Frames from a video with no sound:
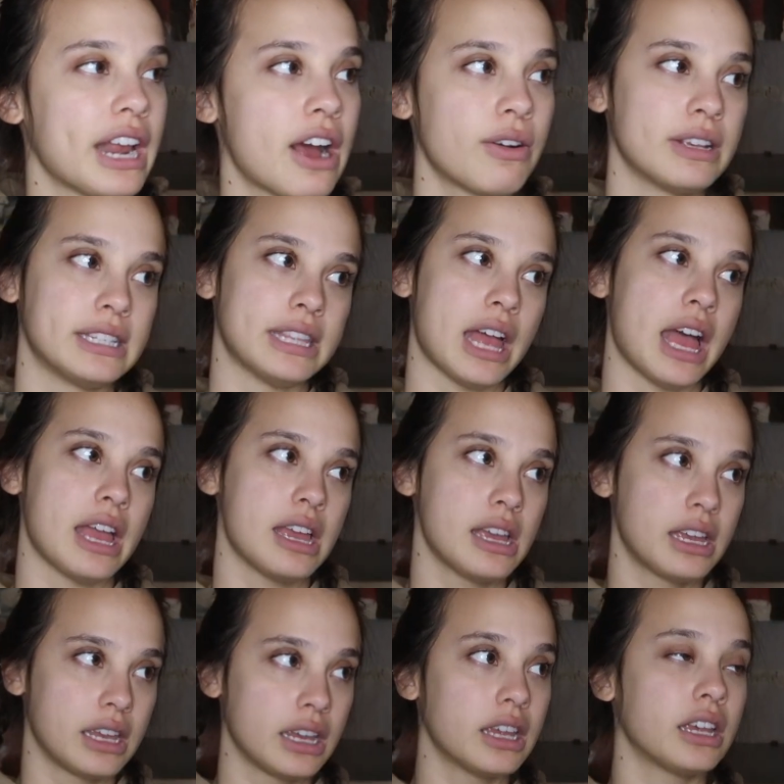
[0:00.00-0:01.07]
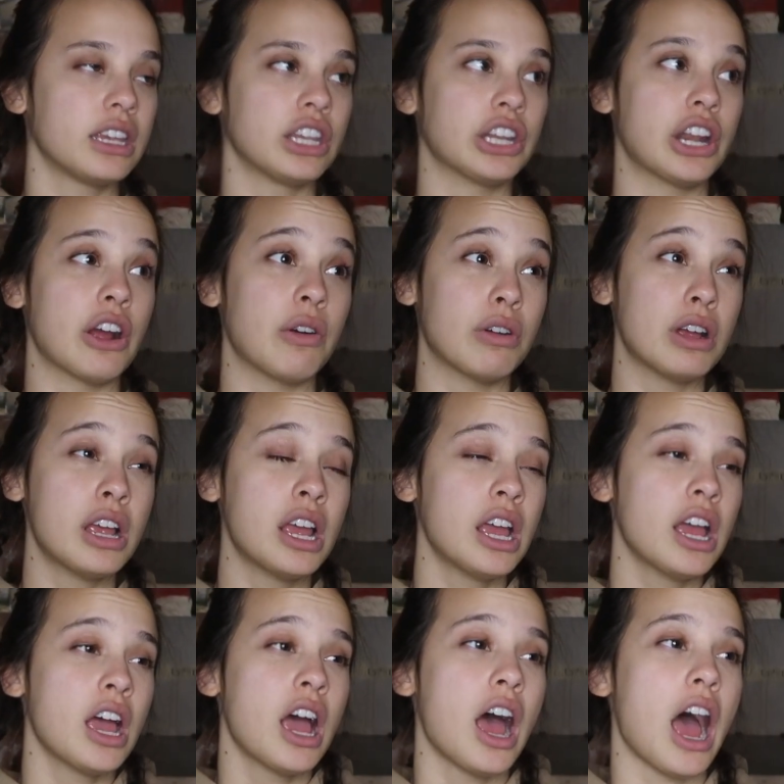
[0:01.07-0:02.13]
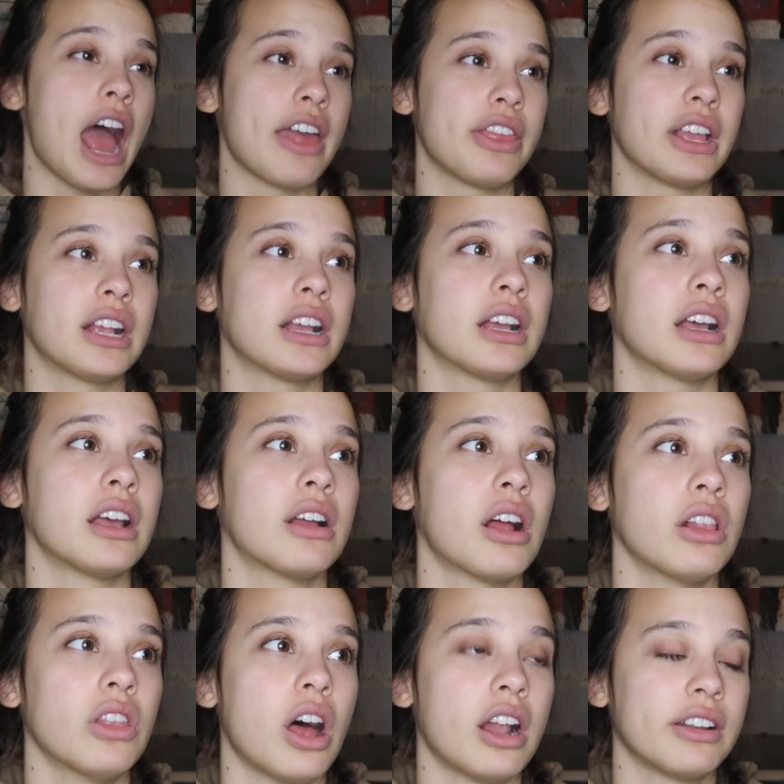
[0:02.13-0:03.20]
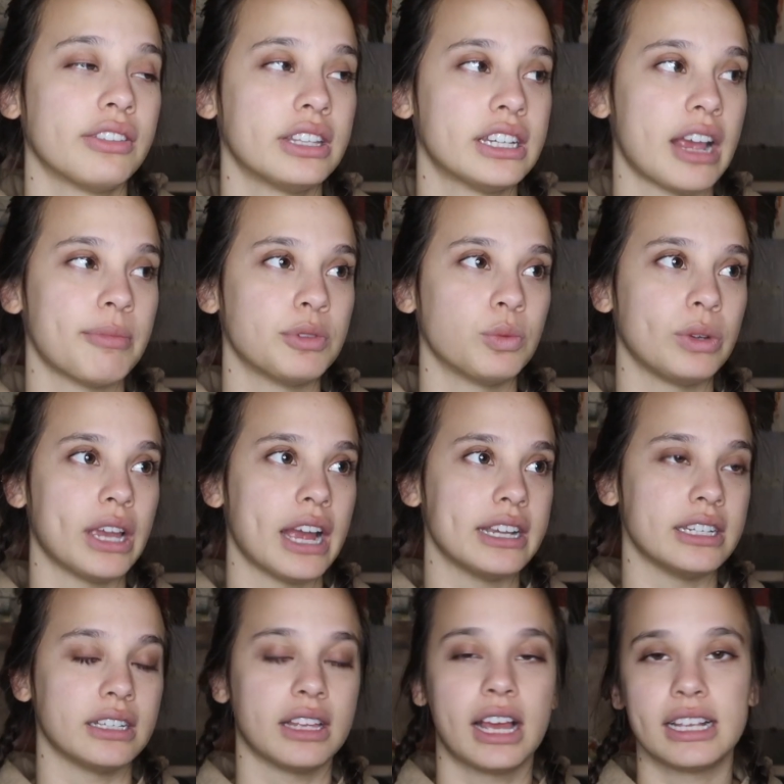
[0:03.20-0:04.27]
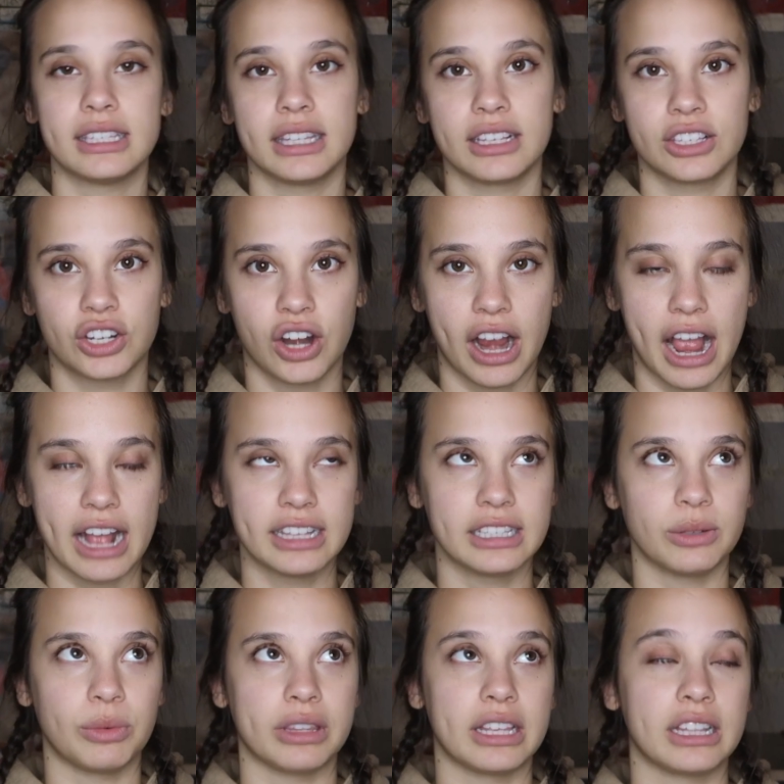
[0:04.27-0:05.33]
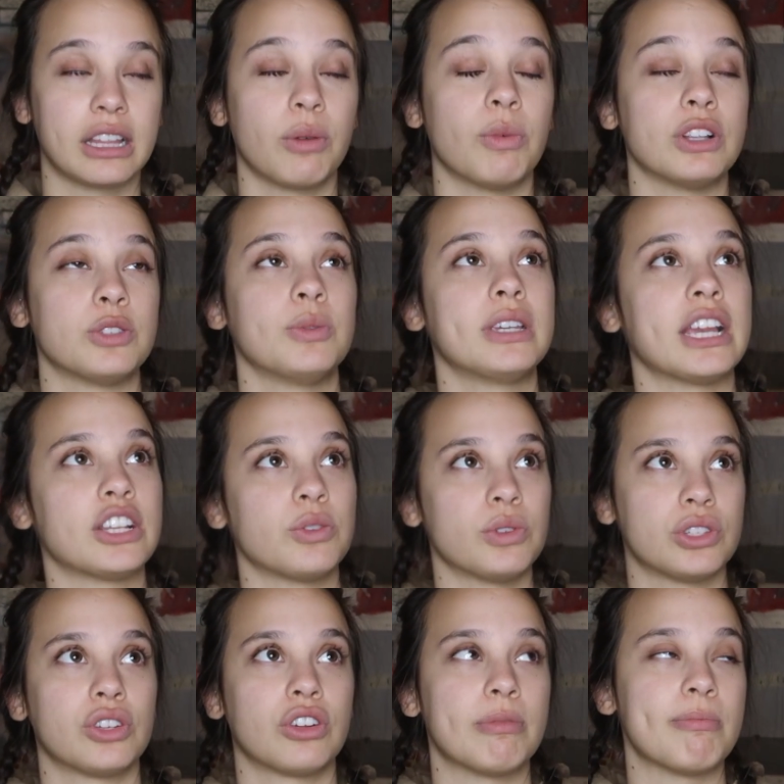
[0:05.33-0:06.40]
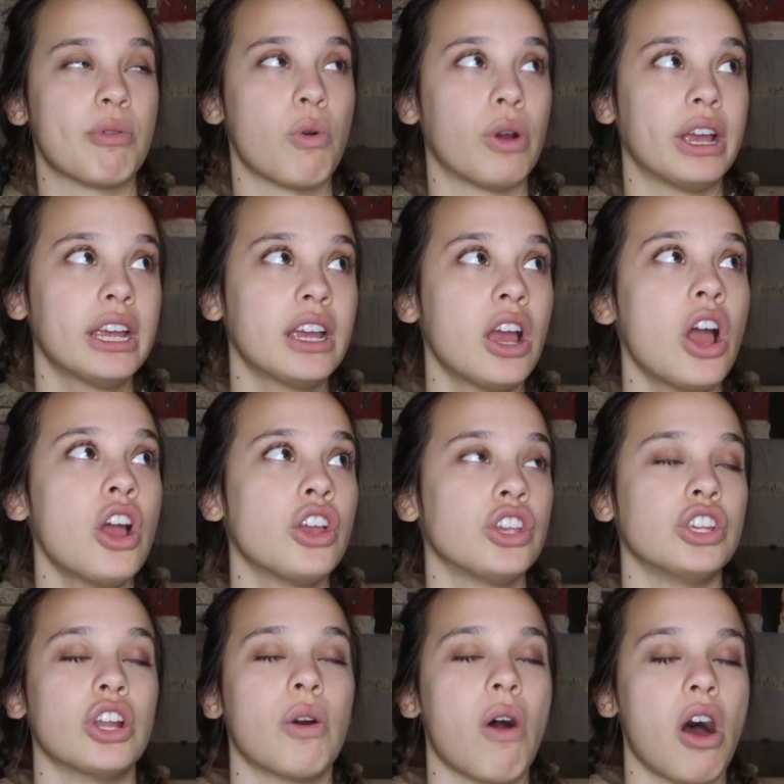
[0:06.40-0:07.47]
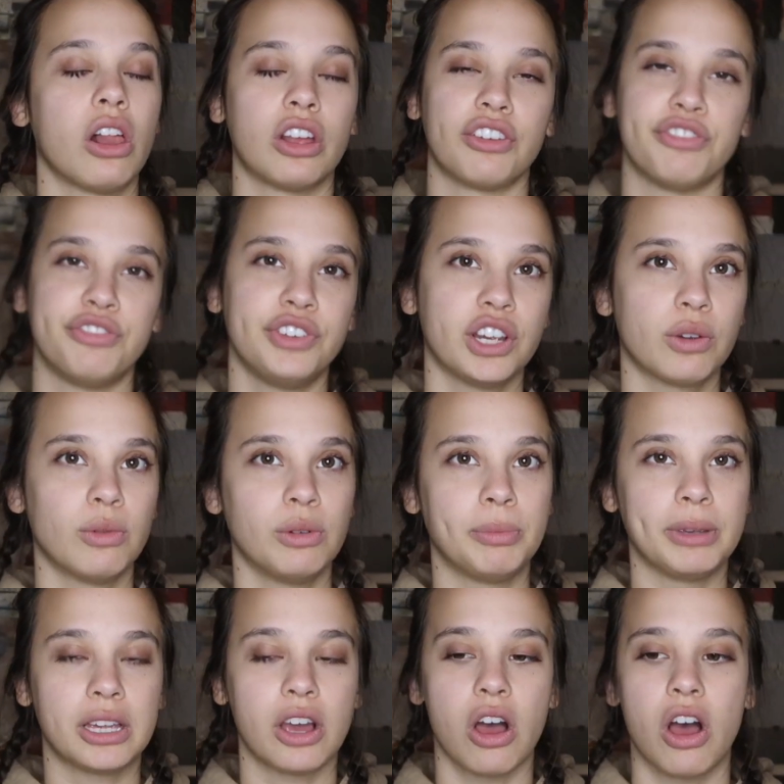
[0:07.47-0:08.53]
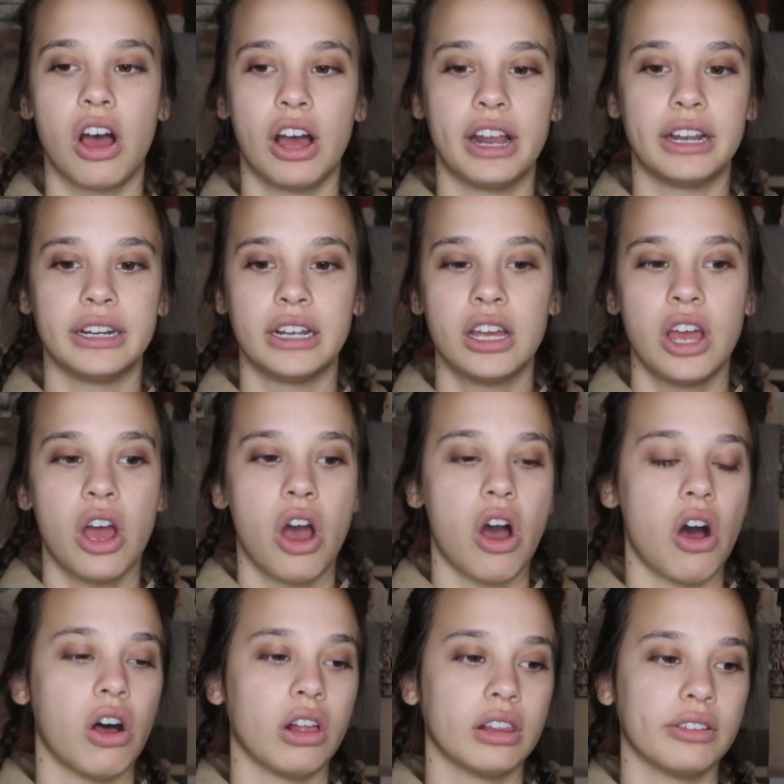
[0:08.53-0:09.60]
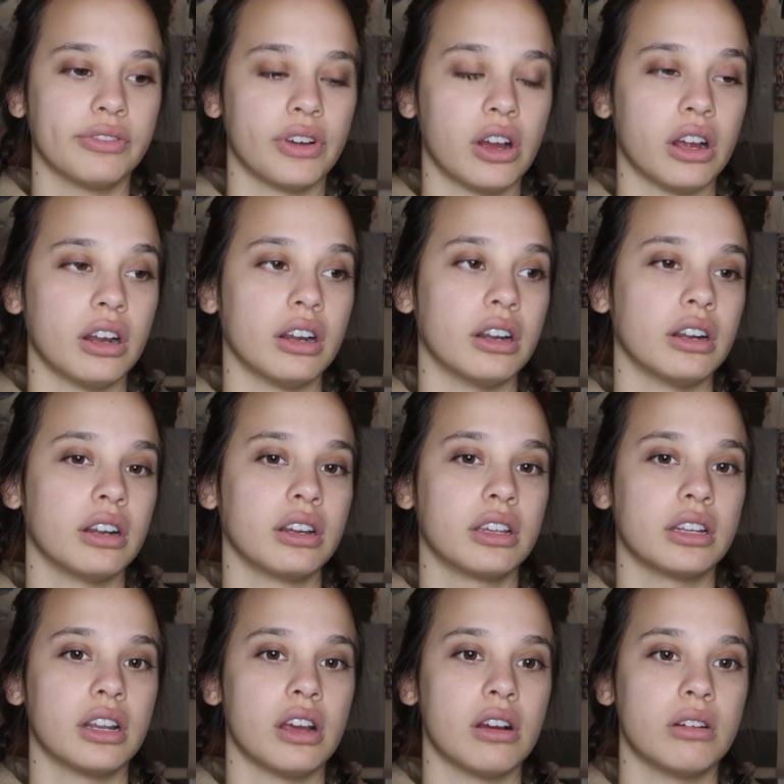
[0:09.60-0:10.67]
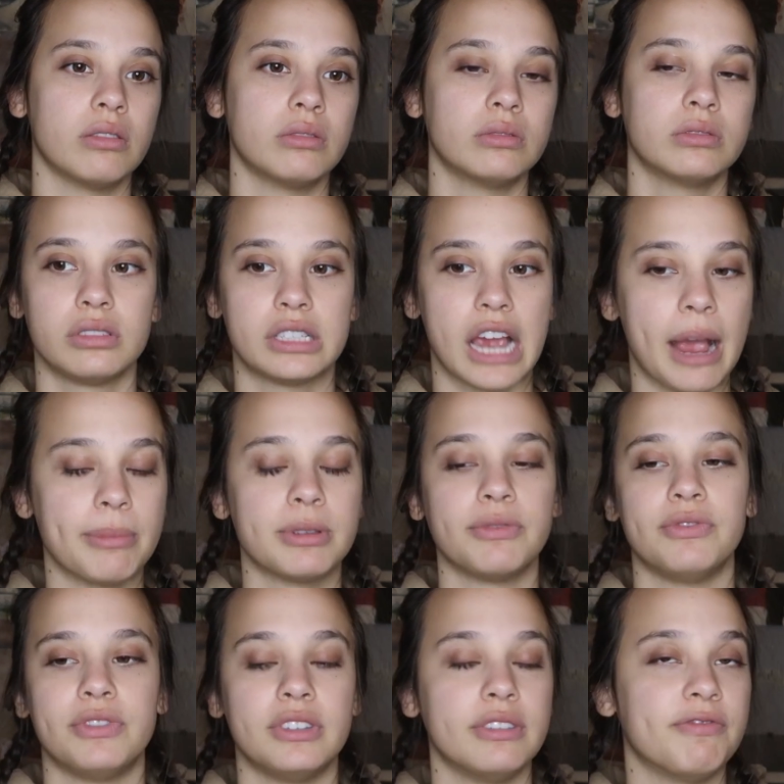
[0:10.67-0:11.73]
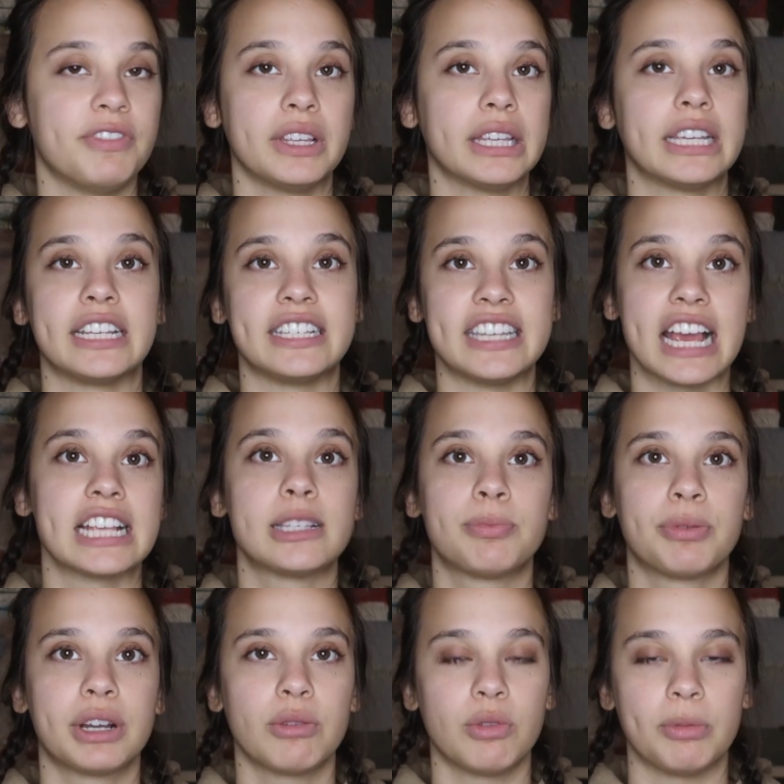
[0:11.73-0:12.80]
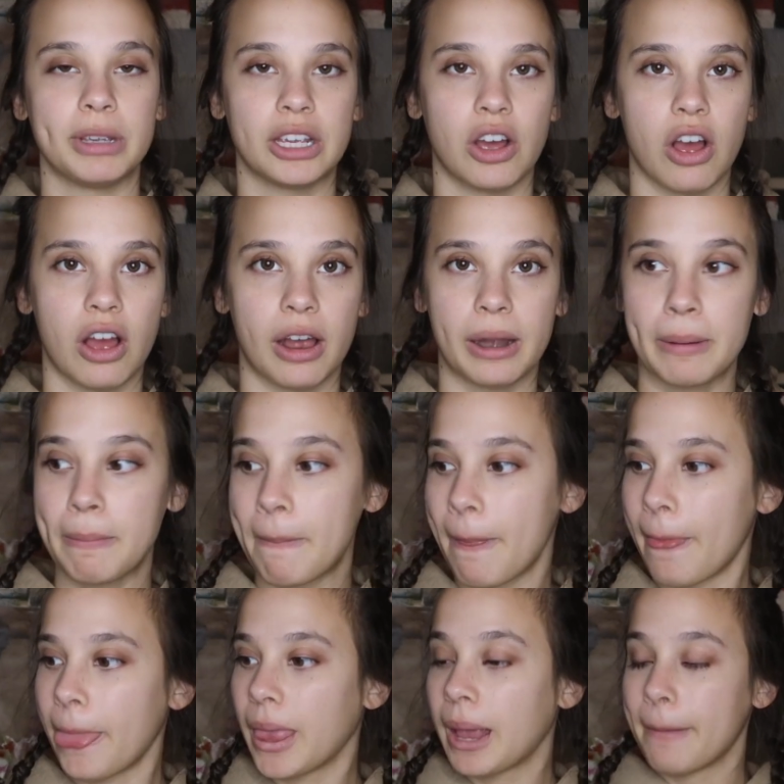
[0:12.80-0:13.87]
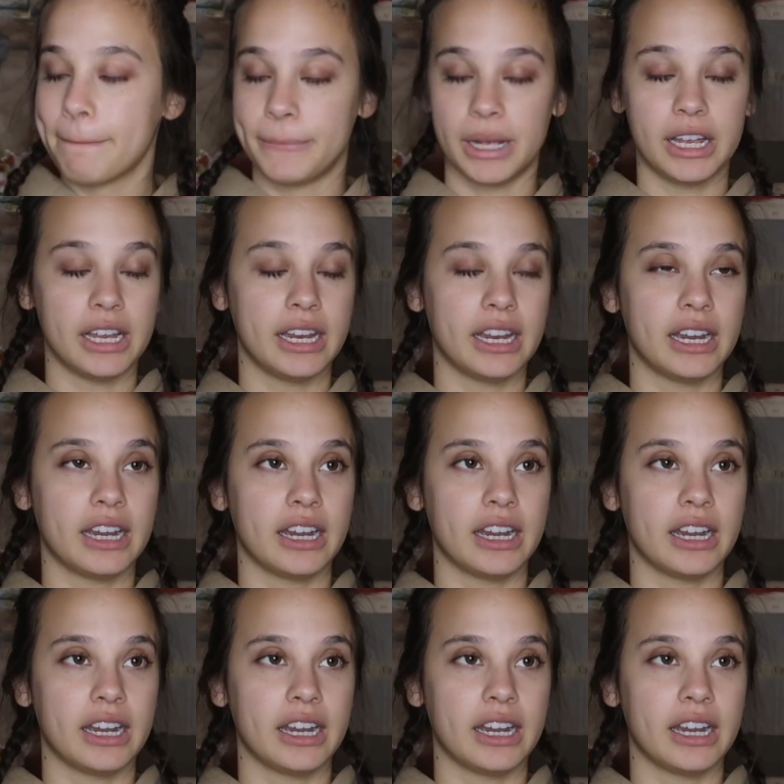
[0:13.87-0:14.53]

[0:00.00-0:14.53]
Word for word: out is that, you know, I think a lot of the times we idealize things in our heads and we think that once we get to a certain point, you know, all our fear will be gone, all of our, you know, times of feeling desperate will be gone. But